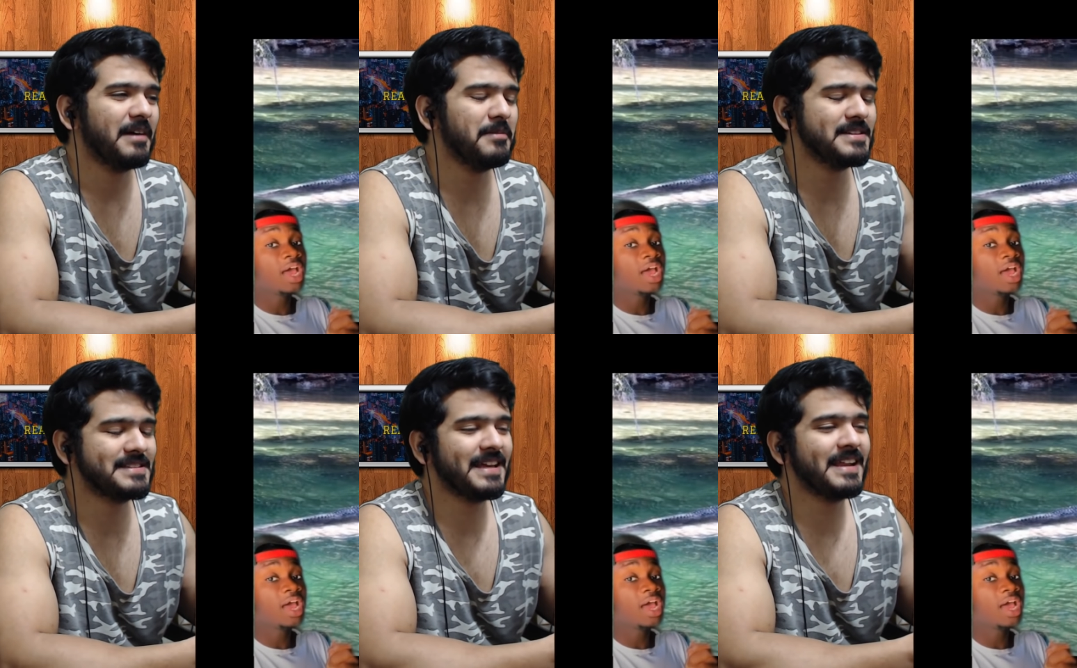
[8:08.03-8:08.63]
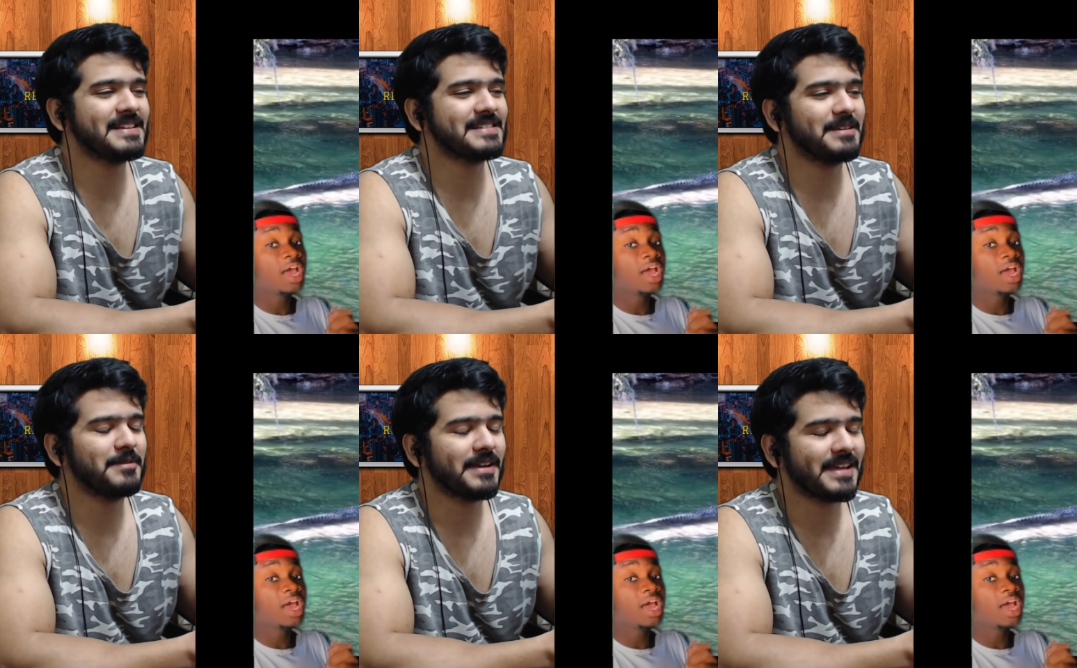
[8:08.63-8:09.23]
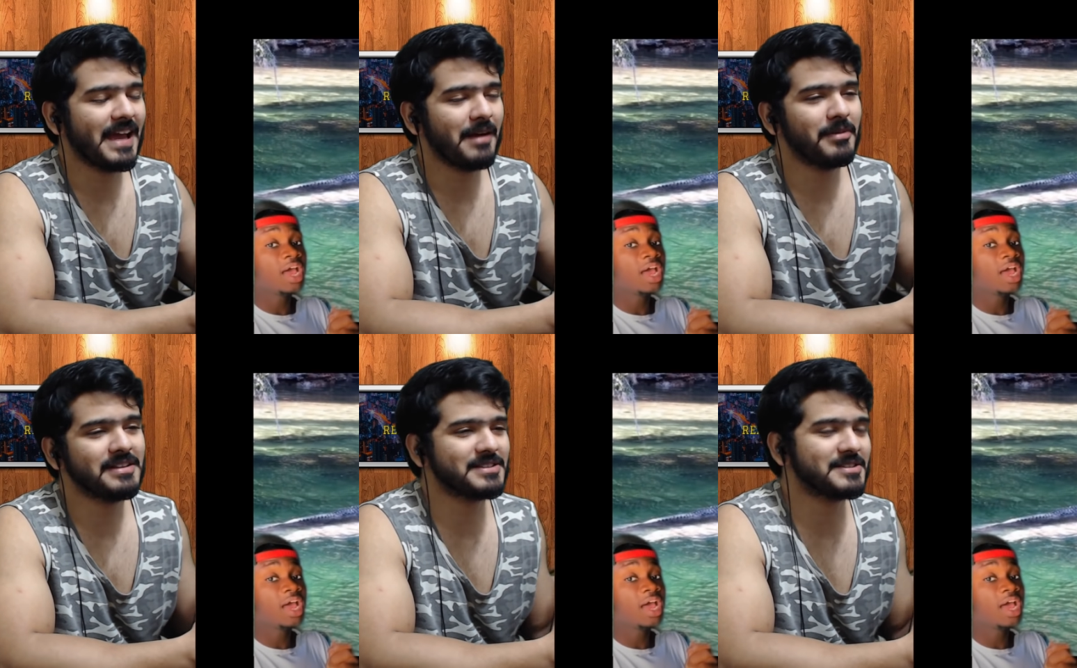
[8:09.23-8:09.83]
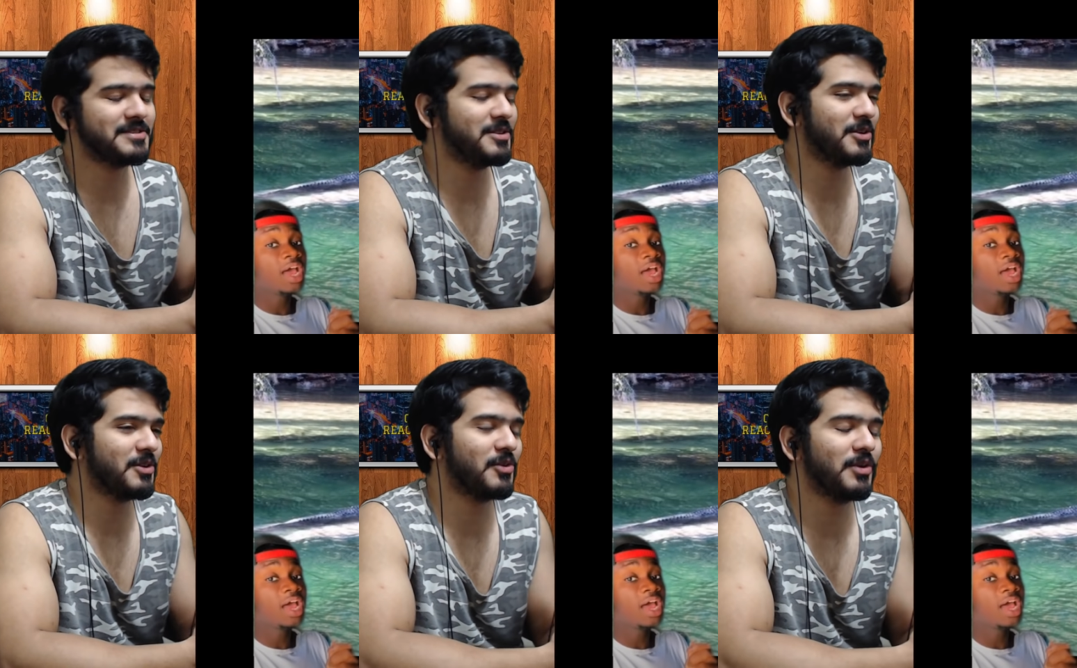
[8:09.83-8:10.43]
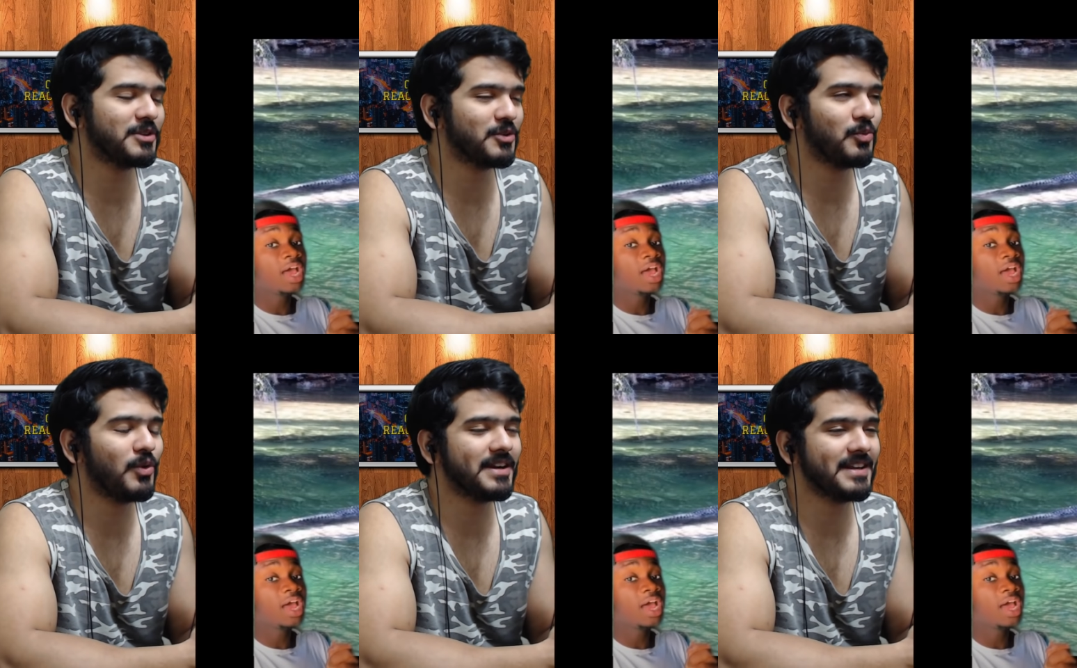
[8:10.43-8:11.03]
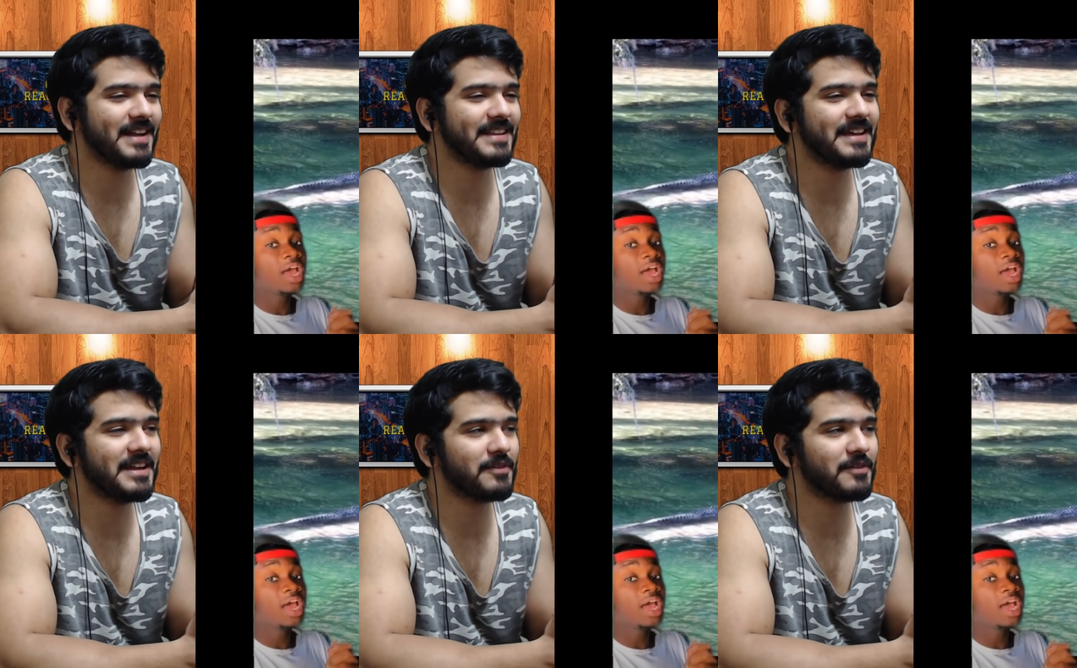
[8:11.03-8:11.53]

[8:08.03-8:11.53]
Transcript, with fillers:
Speaker 1: I seriously, man, camels, you know, going through water like that.